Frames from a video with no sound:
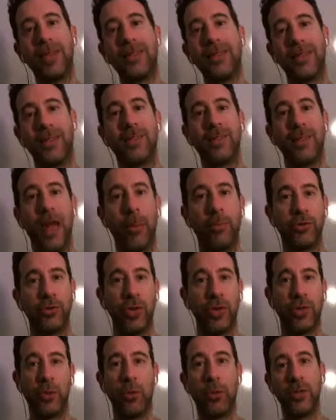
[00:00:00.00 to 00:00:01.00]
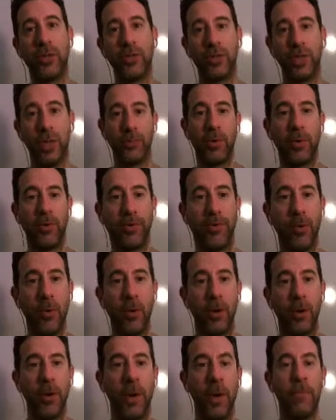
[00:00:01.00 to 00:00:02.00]
That's to establish authority. Step number
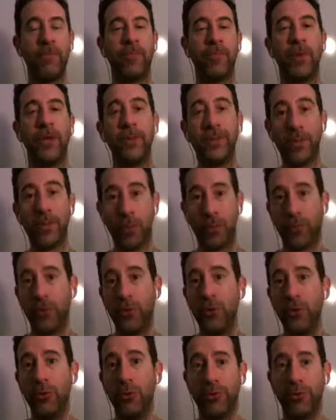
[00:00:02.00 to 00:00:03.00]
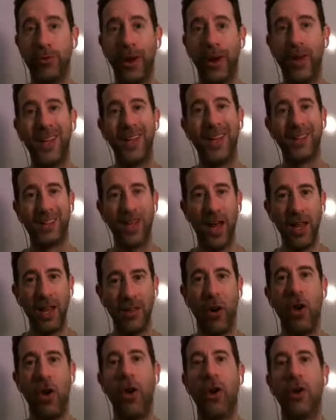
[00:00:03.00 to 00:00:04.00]
4 is the proof, right? It's kind of
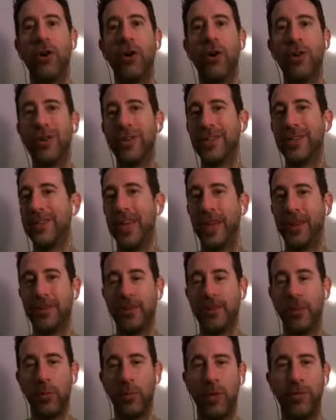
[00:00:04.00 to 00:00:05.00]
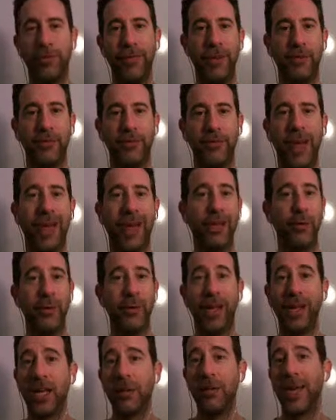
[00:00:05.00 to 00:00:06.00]
hard to take someone at face value.
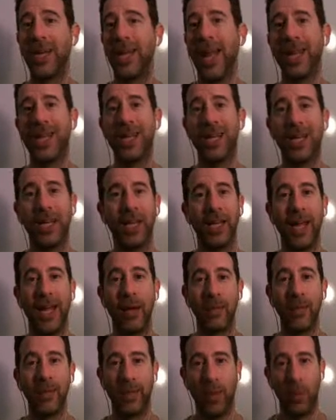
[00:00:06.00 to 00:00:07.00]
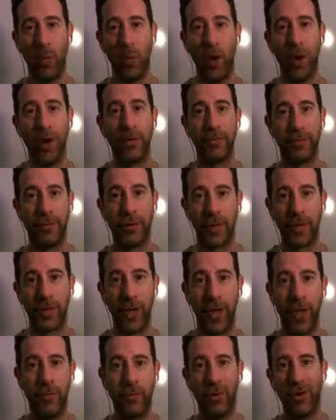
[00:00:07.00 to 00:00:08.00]
They can make any claim that they want in front of the
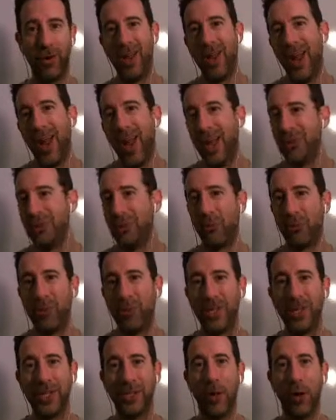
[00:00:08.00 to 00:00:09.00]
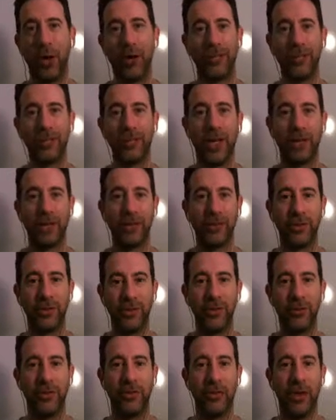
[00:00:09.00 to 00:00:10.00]
camera, and you don't really know if they're telling the
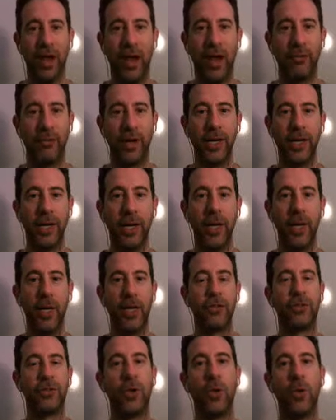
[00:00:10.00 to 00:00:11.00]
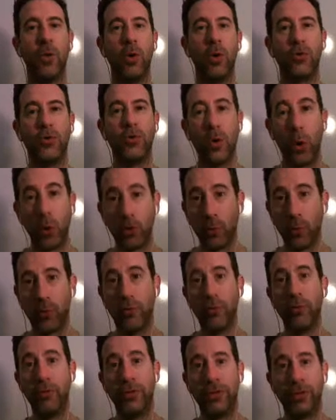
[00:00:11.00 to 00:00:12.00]
truth or not, right? So social
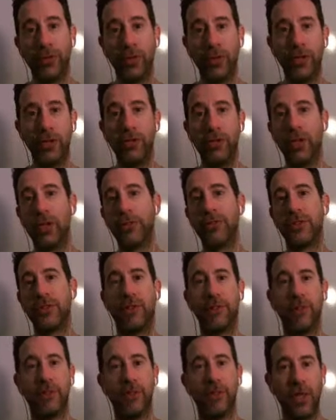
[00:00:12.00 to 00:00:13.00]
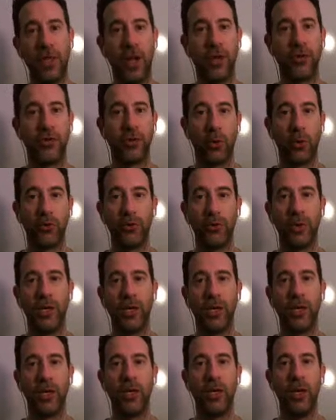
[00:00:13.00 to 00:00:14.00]
proof is good, stuff you've seen on social
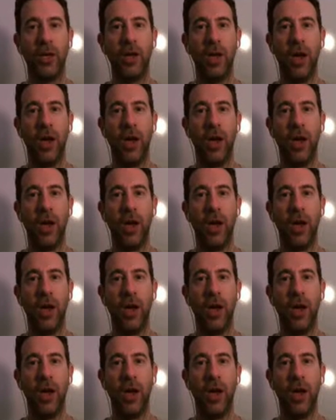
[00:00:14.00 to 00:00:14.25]
media.